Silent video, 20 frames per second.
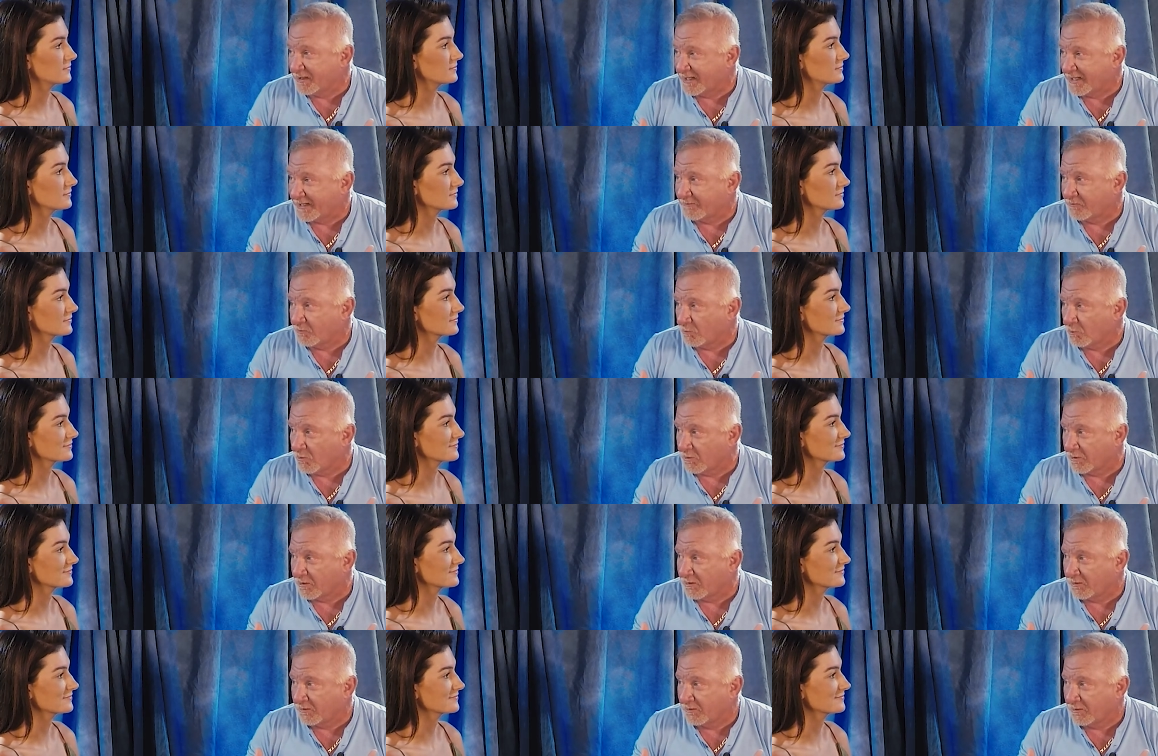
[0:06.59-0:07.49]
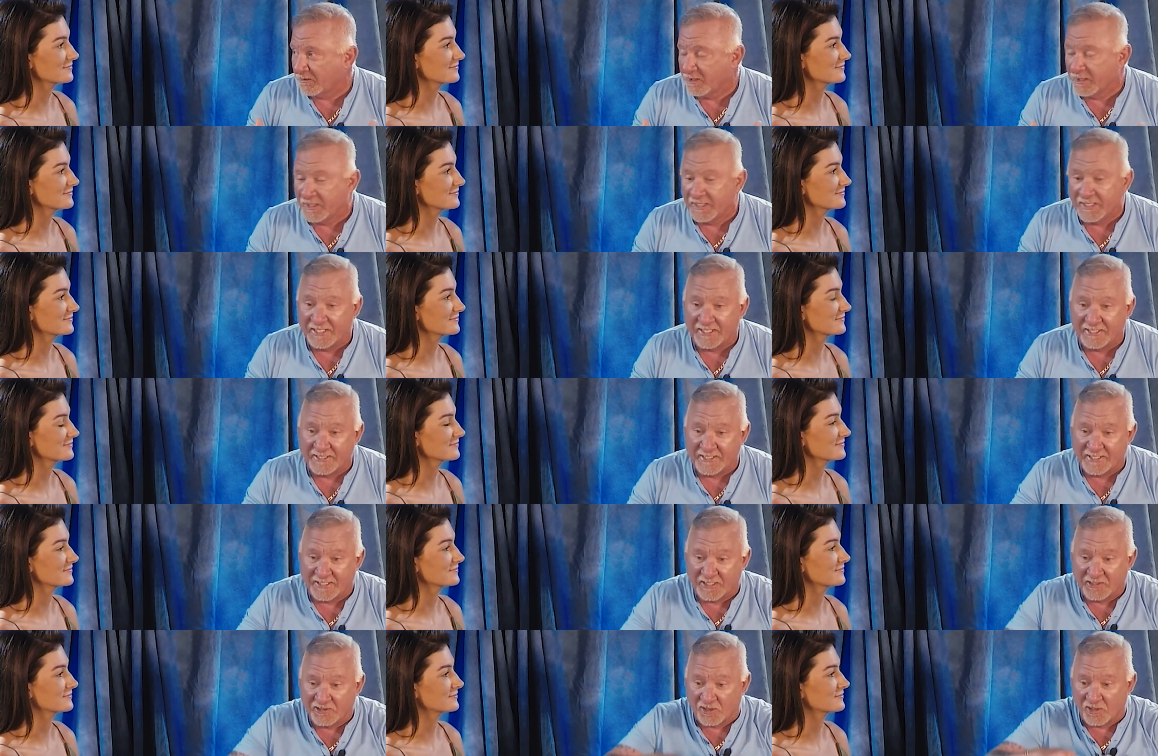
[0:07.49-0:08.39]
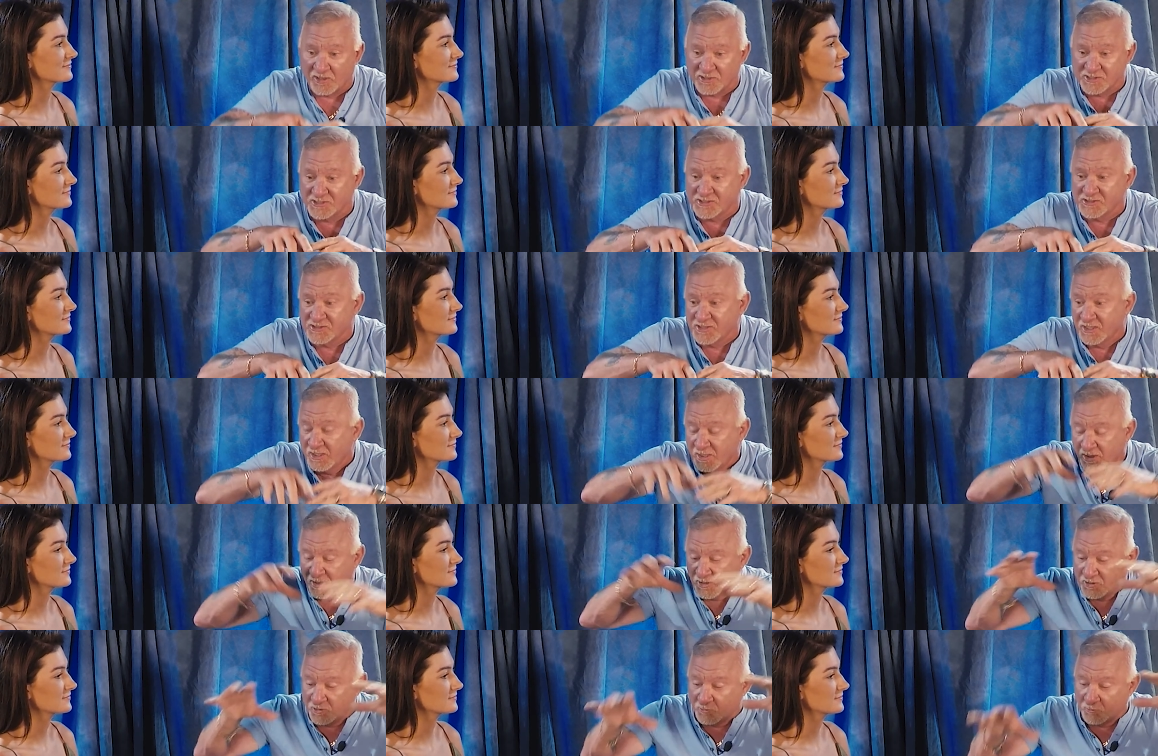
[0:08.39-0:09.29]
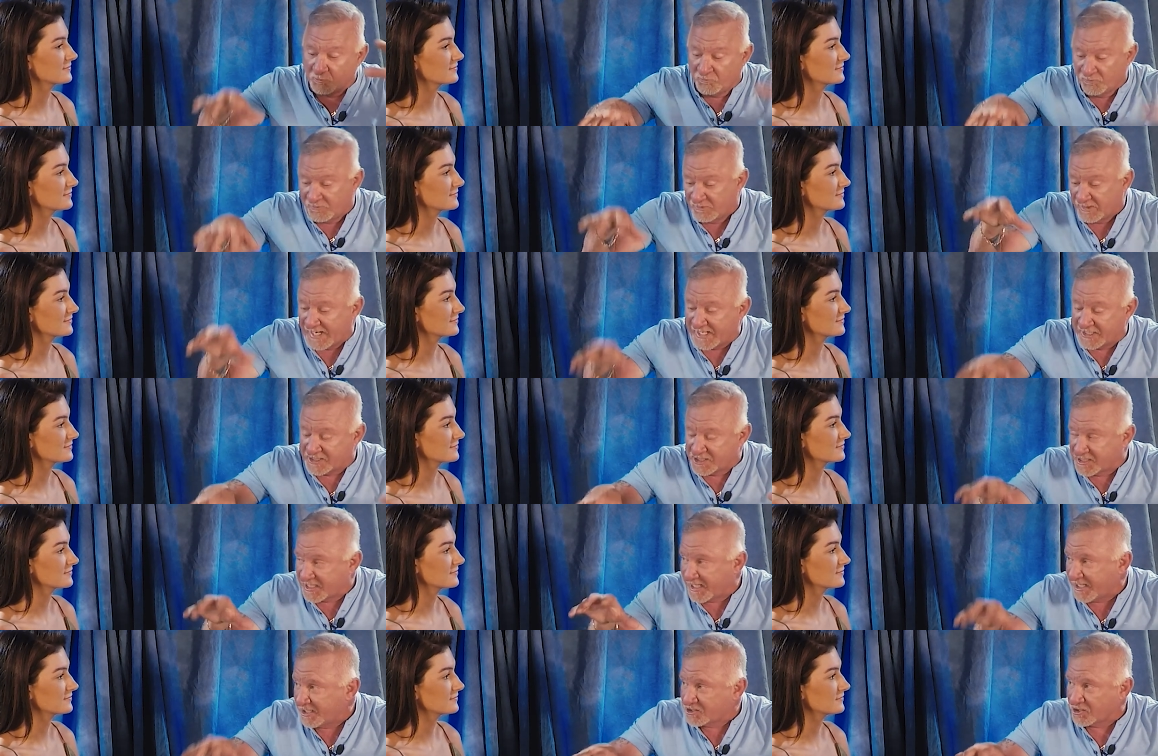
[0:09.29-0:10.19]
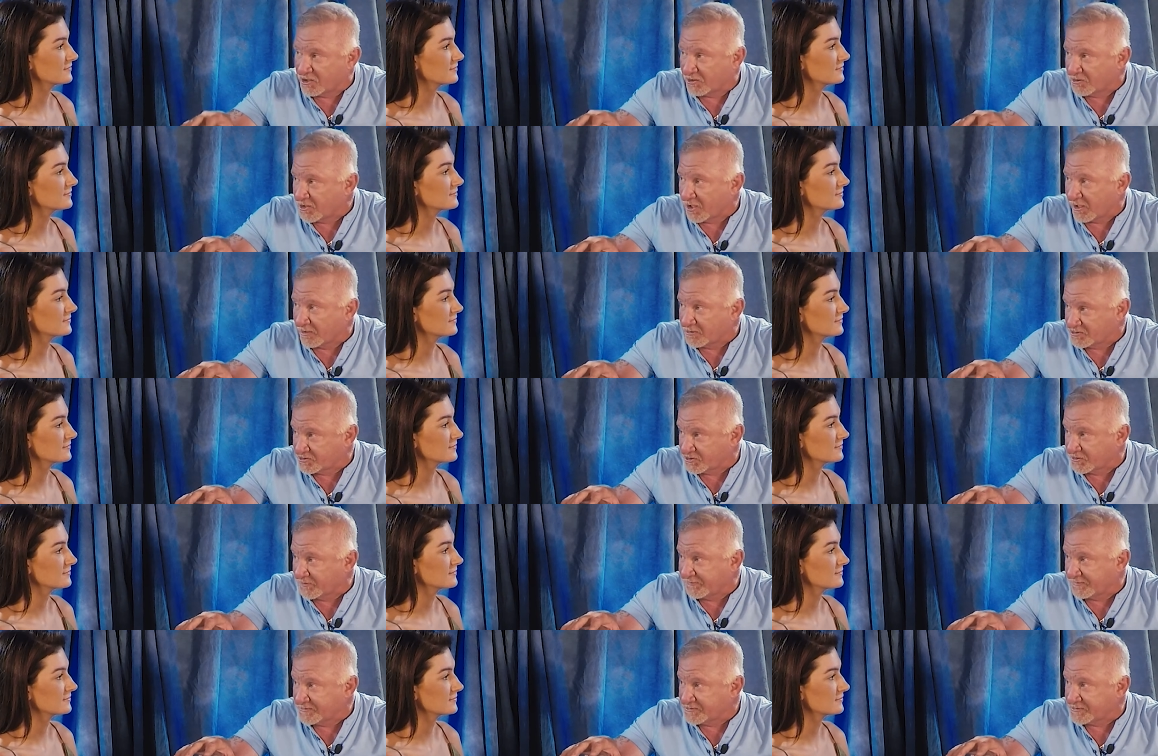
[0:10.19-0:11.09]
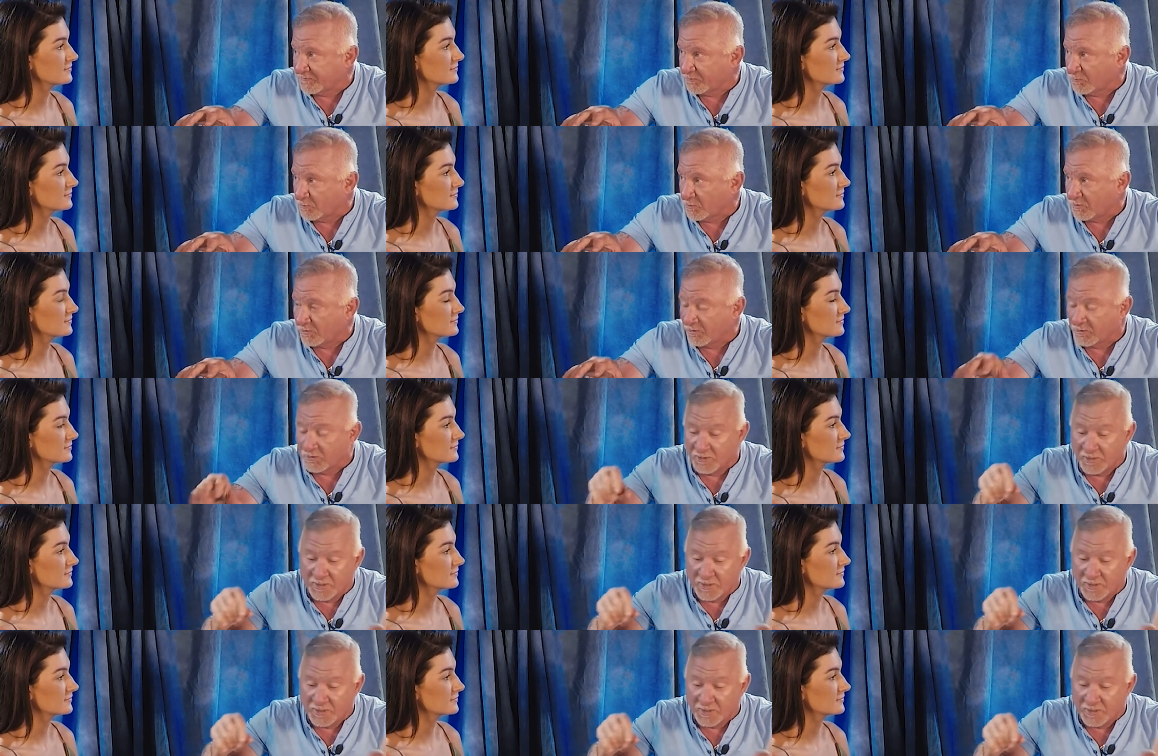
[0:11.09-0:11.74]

Speaker 1: out of the water. And then it causes the agitation on top surface of the water.